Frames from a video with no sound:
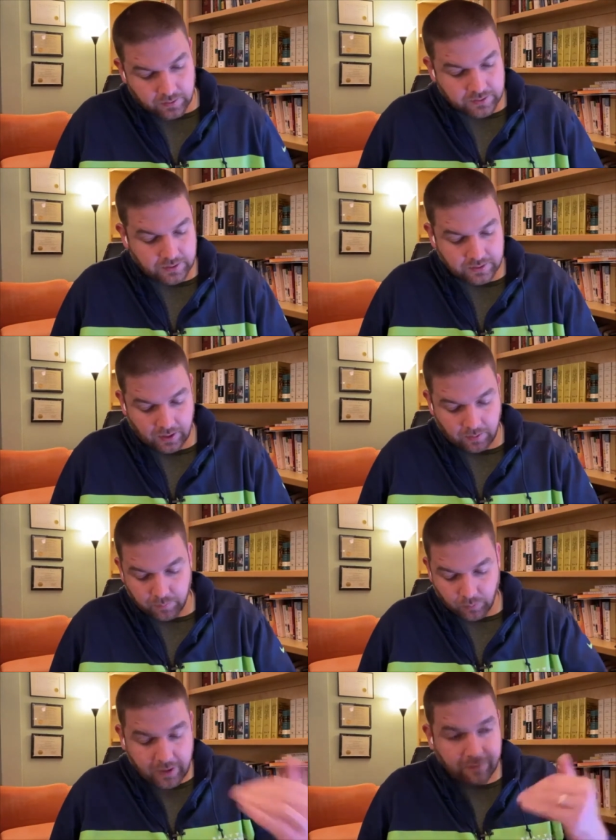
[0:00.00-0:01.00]
this is a
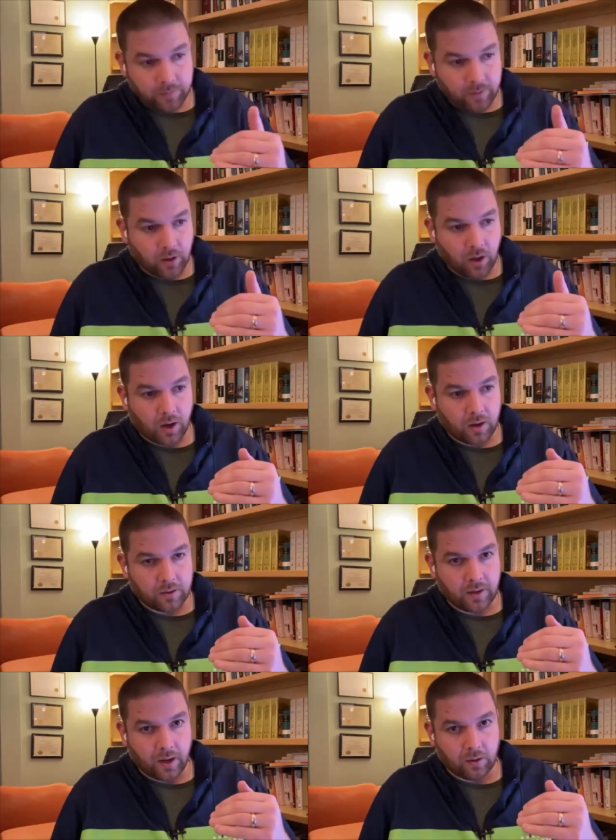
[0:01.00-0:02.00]
break from the law
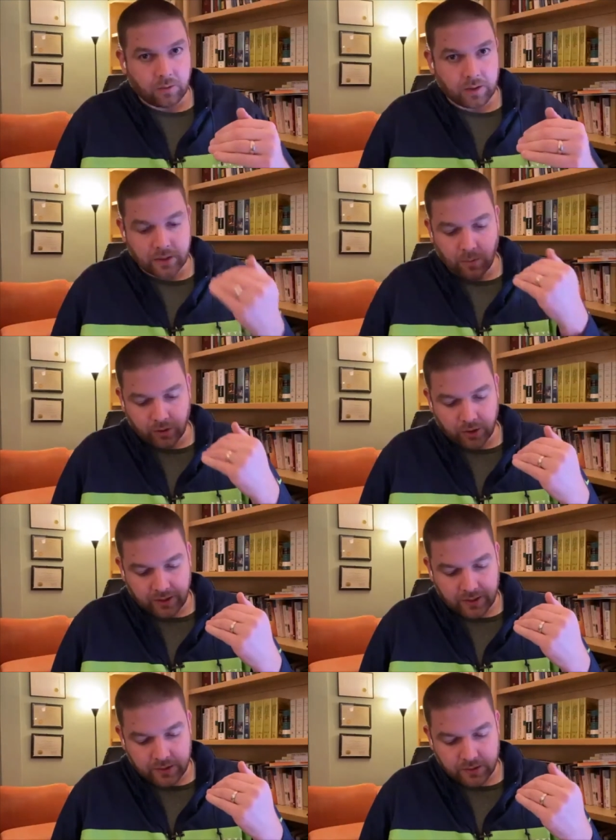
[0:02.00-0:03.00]
now that we're going
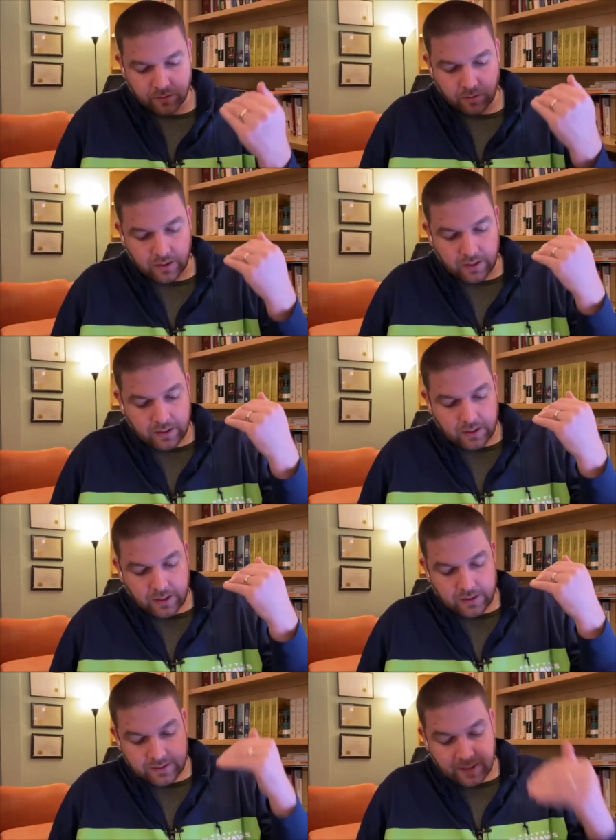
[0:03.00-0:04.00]
to get into.
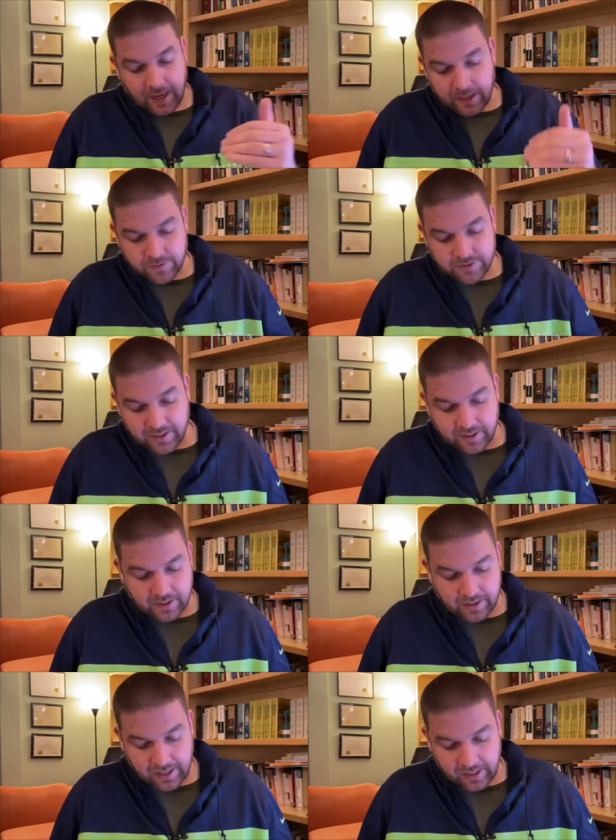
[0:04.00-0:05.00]
See, I am sending
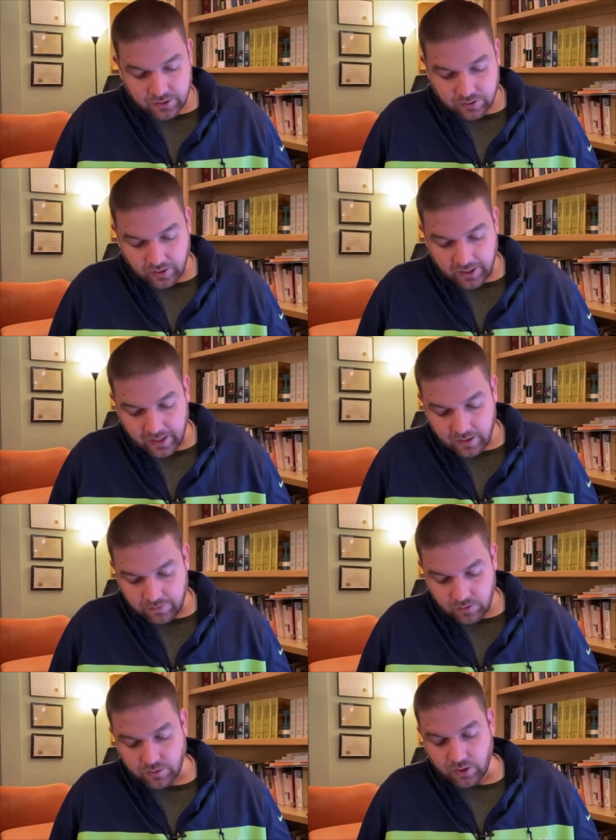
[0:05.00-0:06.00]
an angel ahead of
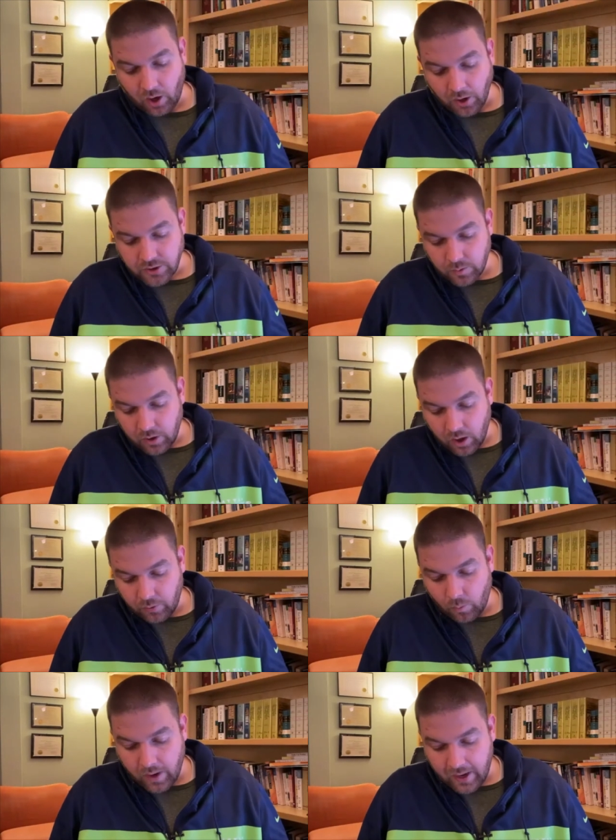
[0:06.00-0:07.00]
you to guard you along
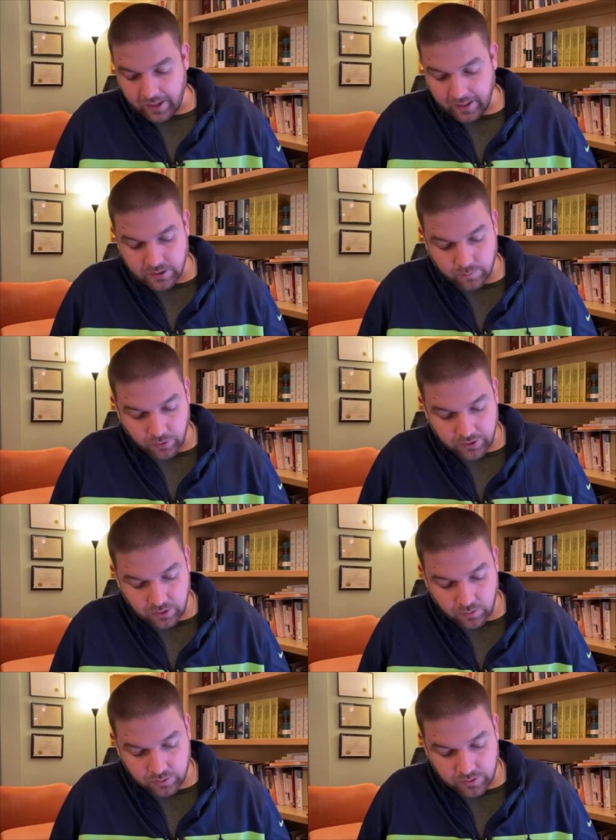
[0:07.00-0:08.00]
the way and to bring
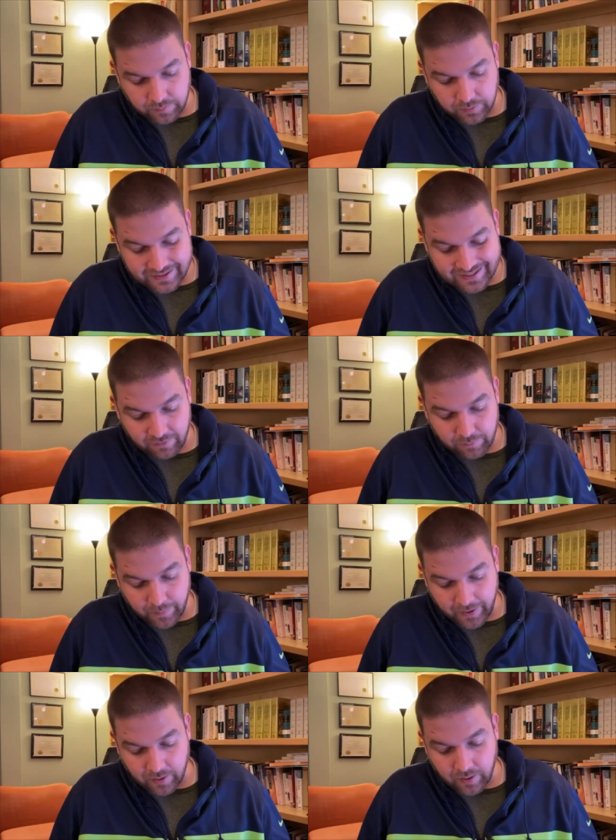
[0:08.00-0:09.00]
you to the place I have
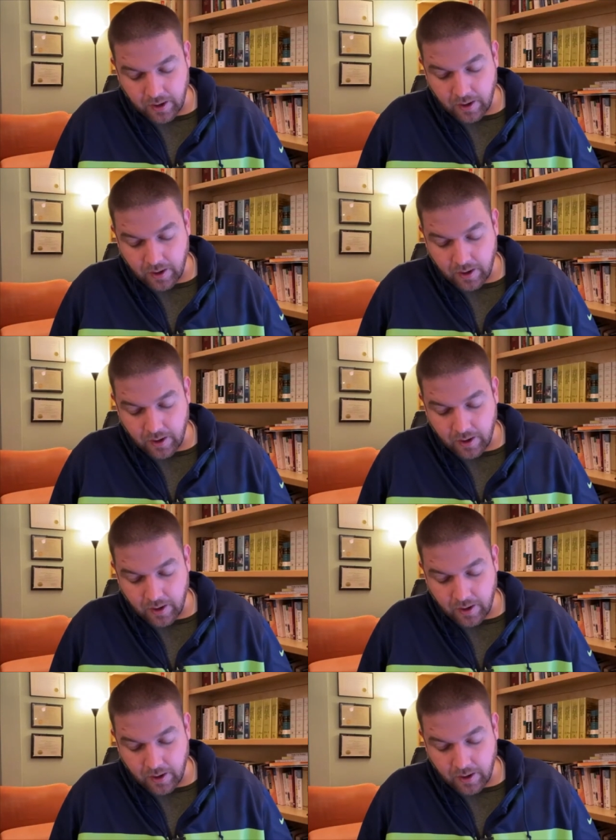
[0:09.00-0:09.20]
prepared.